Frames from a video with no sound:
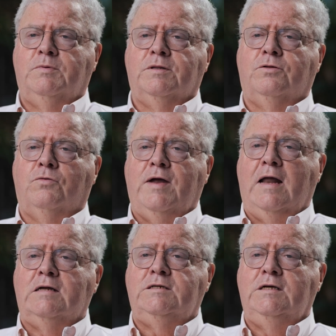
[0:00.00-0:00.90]
But the
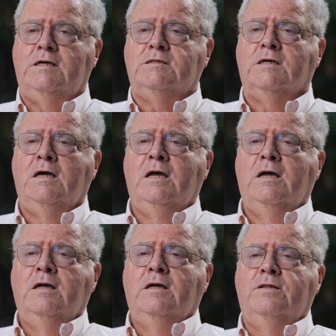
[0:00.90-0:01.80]
reality is
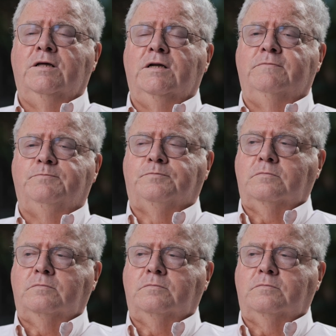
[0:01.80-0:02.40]
that